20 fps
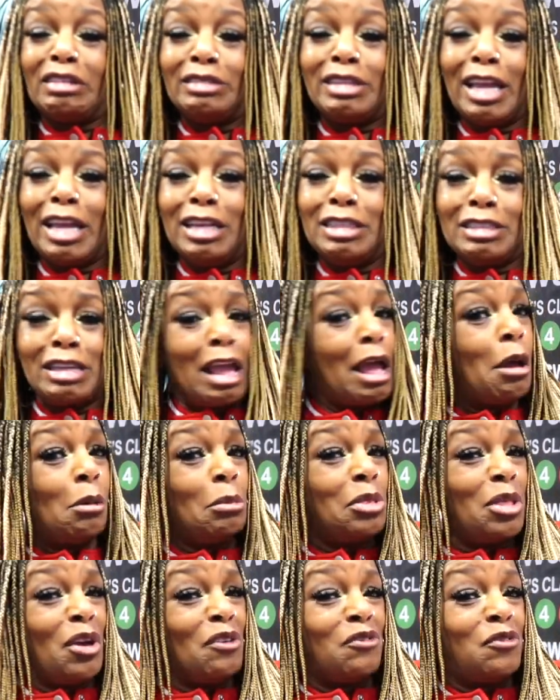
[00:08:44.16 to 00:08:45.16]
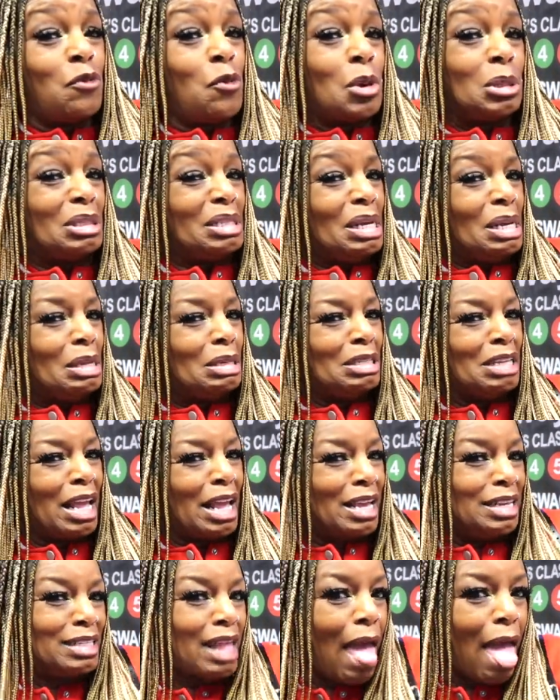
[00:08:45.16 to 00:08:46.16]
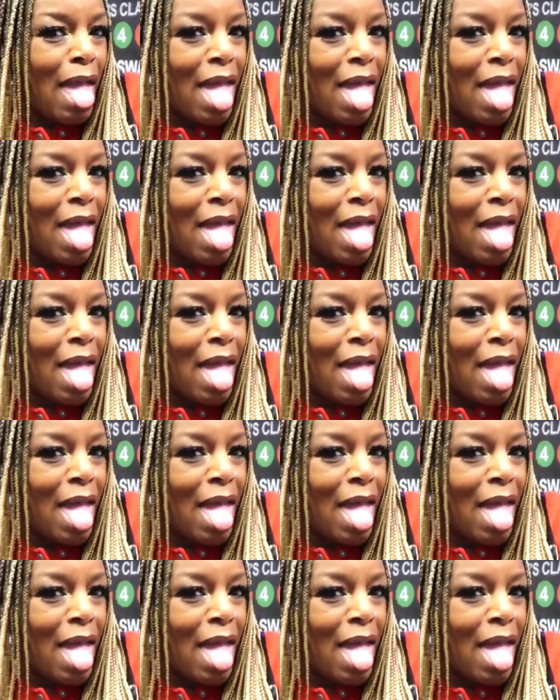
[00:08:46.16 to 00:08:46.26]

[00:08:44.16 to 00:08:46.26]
the days count. They're 14 days.